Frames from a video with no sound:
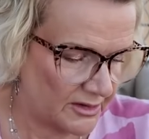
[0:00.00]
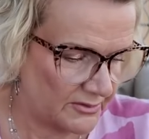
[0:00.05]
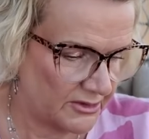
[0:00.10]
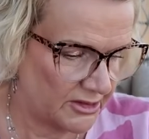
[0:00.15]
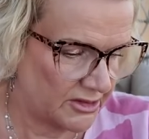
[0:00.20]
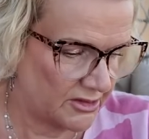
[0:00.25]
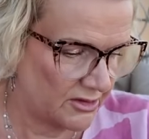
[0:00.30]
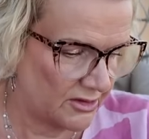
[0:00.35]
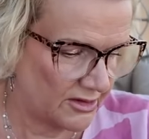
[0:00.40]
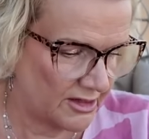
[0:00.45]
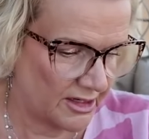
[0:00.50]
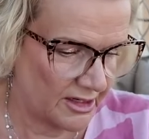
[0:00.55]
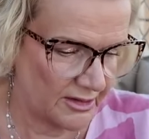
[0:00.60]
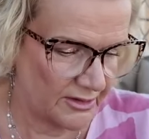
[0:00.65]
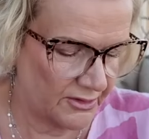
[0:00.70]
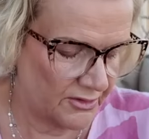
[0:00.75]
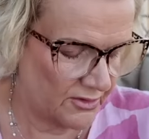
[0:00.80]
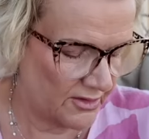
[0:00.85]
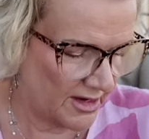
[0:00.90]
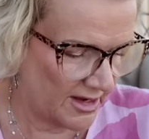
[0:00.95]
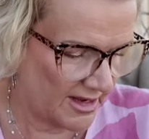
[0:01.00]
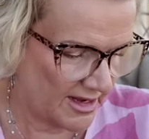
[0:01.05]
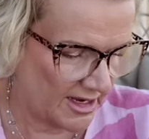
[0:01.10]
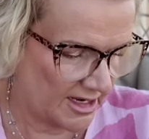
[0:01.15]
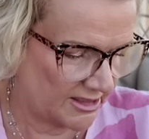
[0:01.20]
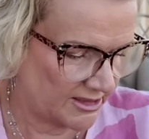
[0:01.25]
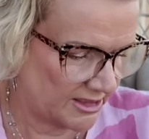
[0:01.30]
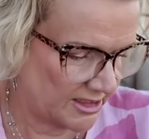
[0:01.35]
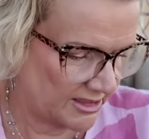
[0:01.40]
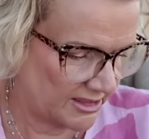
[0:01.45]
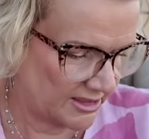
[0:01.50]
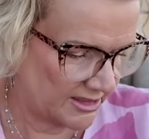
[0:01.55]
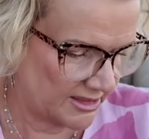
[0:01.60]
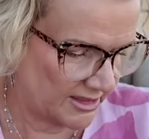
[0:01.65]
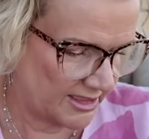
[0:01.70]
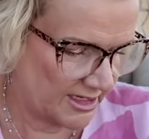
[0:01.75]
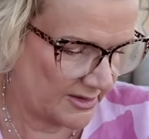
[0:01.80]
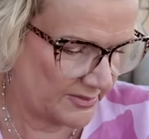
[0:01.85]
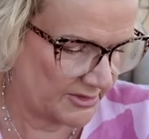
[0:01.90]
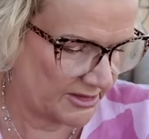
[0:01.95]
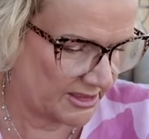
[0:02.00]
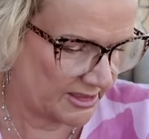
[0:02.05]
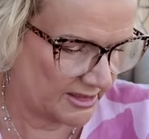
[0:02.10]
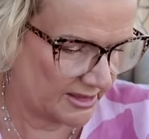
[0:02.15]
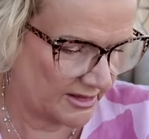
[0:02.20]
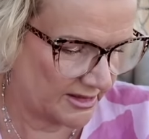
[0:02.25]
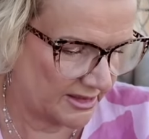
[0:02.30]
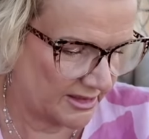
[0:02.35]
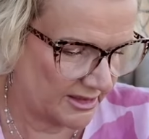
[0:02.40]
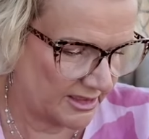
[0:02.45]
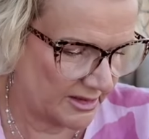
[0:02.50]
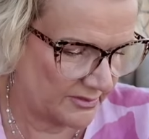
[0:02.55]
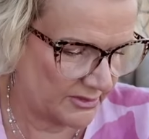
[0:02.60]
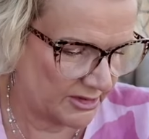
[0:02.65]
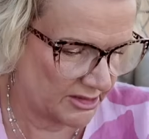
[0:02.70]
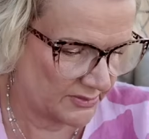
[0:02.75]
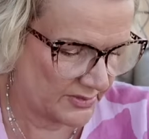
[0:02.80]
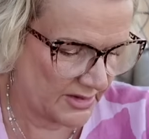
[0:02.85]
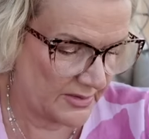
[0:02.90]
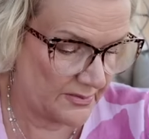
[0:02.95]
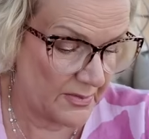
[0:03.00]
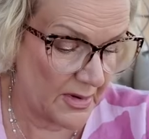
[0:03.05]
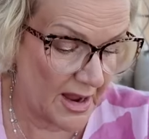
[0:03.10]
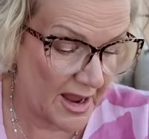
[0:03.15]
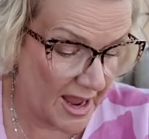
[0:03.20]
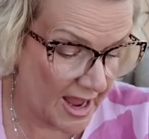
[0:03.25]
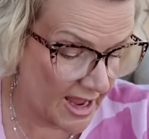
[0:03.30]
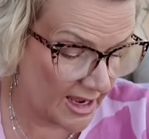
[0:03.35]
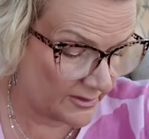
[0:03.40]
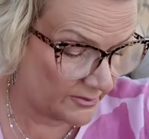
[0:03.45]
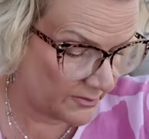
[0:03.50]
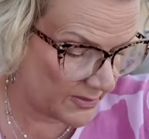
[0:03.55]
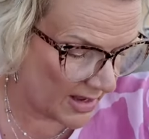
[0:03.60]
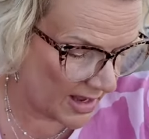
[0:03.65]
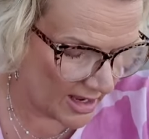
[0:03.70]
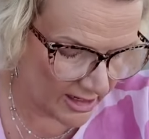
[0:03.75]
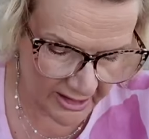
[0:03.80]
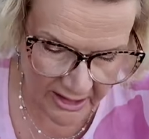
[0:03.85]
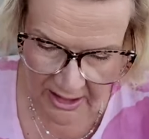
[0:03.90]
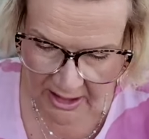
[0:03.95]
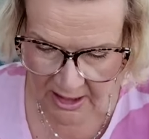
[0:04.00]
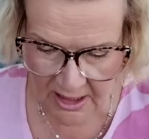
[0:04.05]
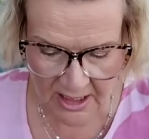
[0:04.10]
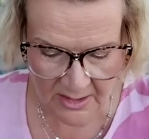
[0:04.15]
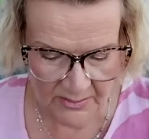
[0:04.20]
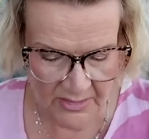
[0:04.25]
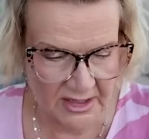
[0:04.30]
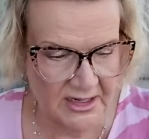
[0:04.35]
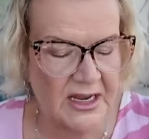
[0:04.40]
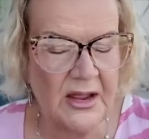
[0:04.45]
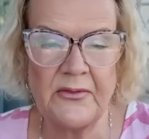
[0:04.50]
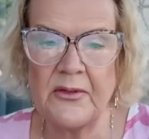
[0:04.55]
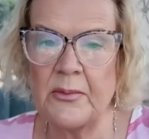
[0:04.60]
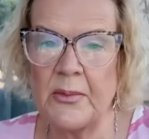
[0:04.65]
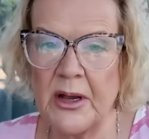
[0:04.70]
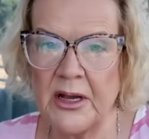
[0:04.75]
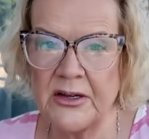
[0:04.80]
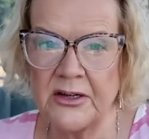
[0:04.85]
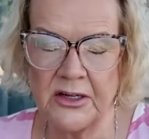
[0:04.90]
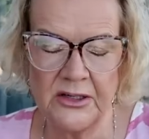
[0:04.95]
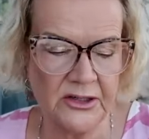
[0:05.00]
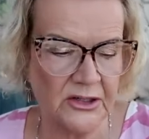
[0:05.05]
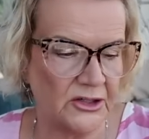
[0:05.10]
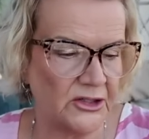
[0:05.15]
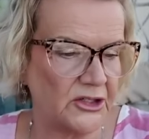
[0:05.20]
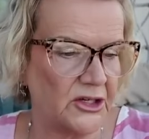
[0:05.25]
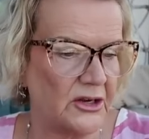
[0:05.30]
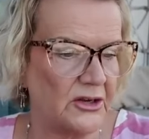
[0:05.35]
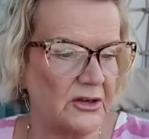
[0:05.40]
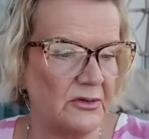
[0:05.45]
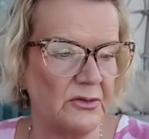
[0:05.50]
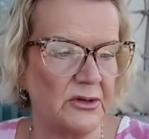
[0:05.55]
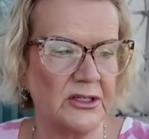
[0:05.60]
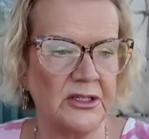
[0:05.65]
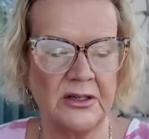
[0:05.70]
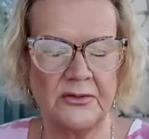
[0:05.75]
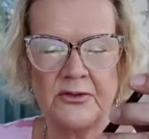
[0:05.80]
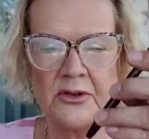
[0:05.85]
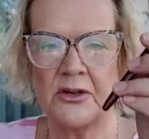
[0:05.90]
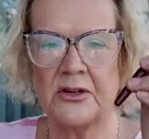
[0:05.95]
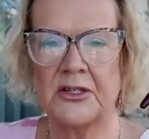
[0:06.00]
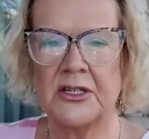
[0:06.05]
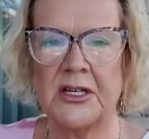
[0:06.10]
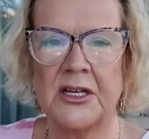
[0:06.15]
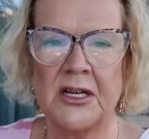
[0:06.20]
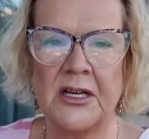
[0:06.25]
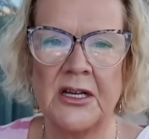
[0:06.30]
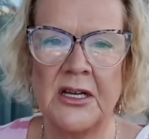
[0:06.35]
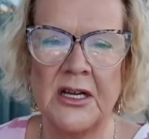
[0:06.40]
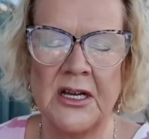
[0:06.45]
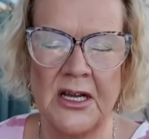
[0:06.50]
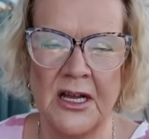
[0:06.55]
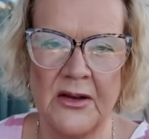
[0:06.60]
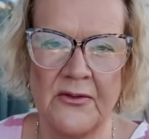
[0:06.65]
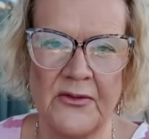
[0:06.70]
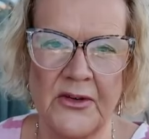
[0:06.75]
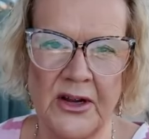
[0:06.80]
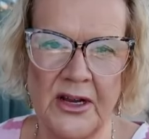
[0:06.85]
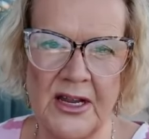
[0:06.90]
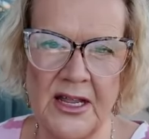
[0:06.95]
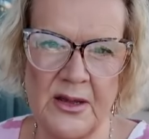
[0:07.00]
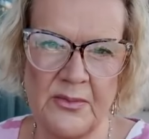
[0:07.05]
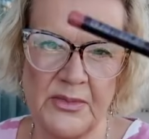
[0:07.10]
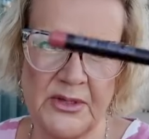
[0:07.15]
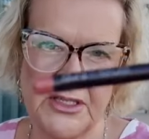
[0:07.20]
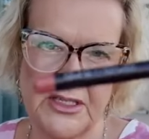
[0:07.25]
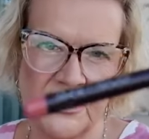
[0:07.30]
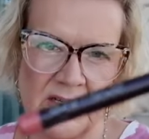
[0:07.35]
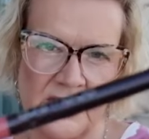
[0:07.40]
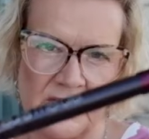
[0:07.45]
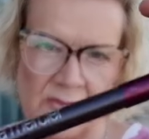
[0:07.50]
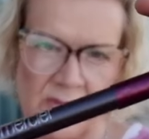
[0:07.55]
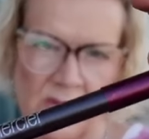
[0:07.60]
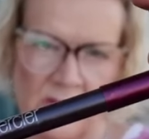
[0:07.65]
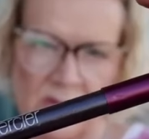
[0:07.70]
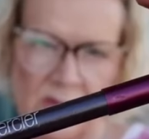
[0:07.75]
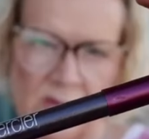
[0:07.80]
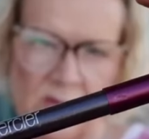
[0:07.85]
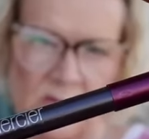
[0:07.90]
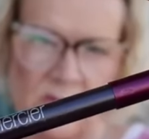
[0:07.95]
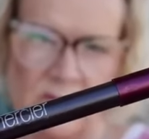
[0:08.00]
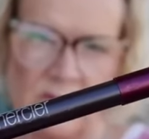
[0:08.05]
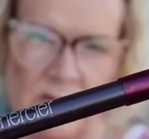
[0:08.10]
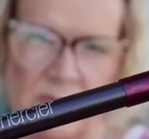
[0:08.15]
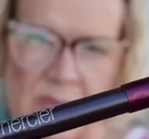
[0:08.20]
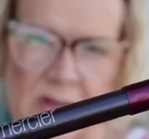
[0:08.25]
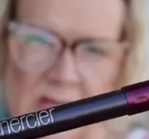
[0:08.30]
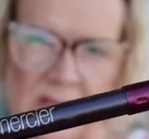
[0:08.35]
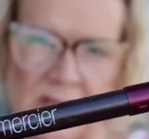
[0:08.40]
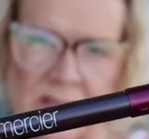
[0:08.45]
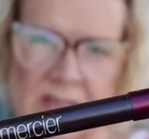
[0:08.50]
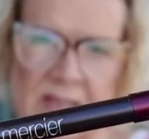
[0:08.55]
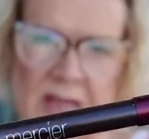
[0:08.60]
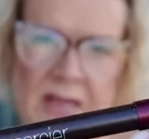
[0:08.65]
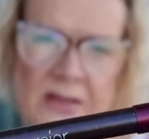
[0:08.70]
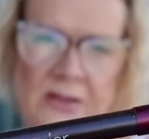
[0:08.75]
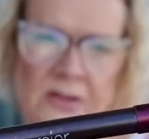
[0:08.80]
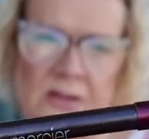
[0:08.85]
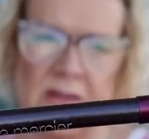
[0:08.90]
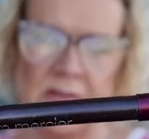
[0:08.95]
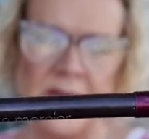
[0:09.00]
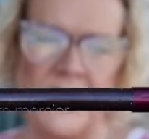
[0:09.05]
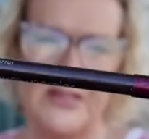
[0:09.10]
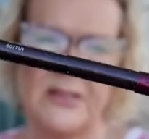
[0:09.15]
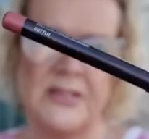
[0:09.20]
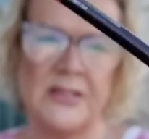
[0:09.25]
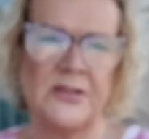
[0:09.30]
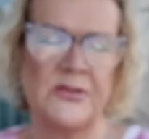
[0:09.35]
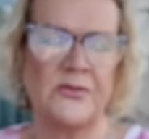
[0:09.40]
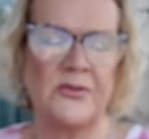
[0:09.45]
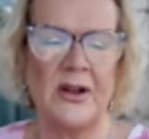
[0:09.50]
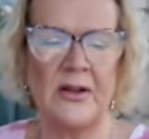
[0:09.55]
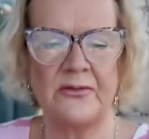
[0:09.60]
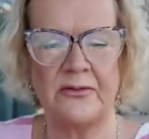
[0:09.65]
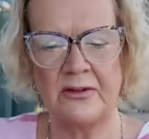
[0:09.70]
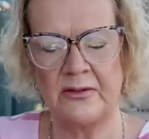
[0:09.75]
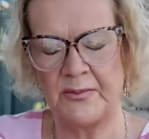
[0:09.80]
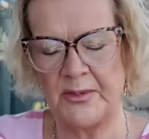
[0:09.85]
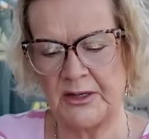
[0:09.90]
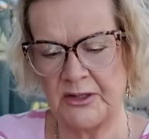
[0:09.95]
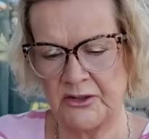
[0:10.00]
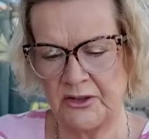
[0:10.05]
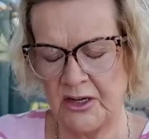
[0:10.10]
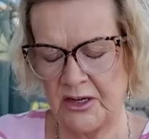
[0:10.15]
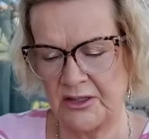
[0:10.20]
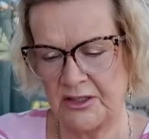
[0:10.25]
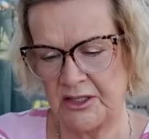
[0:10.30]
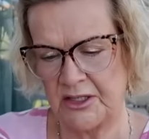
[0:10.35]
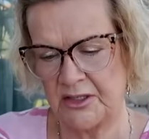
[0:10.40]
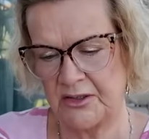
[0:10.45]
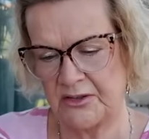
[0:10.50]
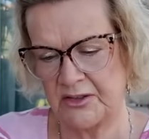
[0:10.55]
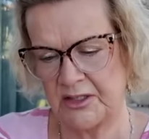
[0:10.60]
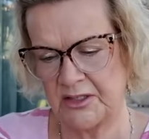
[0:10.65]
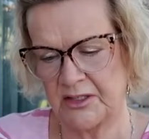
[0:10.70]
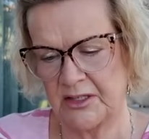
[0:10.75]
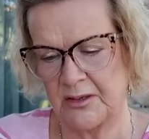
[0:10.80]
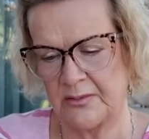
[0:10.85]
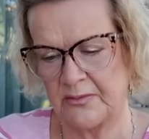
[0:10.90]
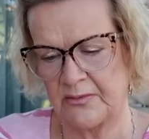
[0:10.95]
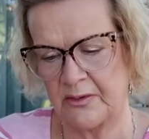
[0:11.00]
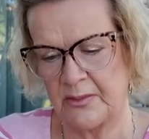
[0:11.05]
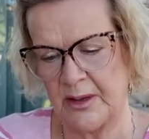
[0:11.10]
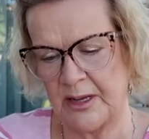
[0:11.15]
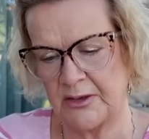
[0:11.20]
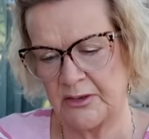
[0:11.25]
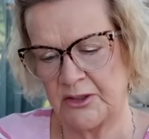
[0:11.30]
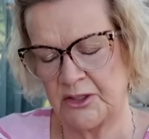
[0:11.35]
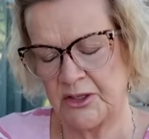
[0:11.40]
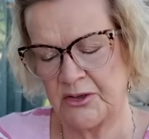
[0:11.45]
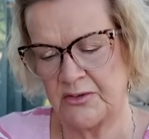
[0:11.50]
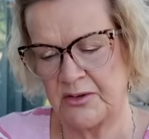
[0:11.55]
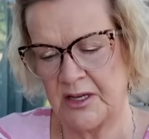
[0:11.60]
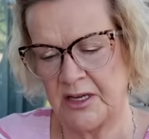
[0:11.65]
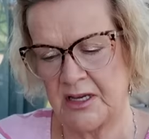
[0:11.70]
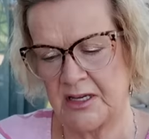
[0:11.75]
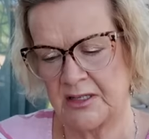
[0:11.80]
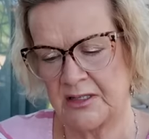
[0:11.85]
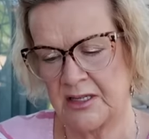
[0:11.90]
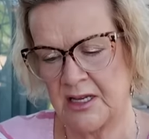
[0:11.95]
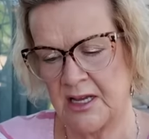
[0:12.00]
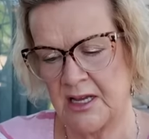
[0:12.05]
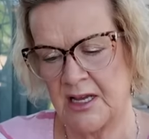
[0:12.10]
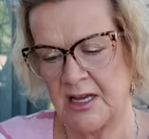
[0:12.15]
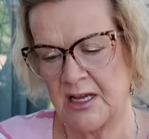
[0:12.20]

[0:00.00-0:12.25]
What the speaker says: I'm just looking, I thought I had another lipstick. I think that must be in my handbag, but never mind, I'll just show you what I've got here. For lips, I have got the Laura Mercier. God, I've had this forever. I've been trying to use this up for about 2 years.